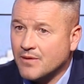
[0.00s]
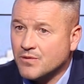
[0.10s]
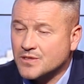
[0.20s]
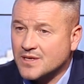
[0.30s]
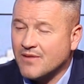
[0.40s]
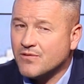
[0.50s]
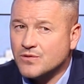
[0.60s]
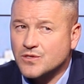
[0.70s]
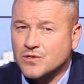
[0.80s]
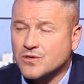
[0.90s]

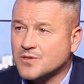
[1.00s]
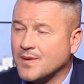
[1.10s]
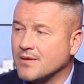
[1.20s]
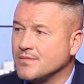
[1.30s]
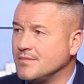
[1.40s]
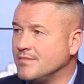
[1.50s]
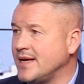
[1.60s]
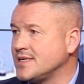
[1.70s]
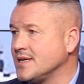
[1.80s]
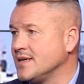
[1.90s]
everyone's talked about
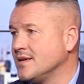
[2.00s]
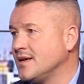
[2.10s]
Messi.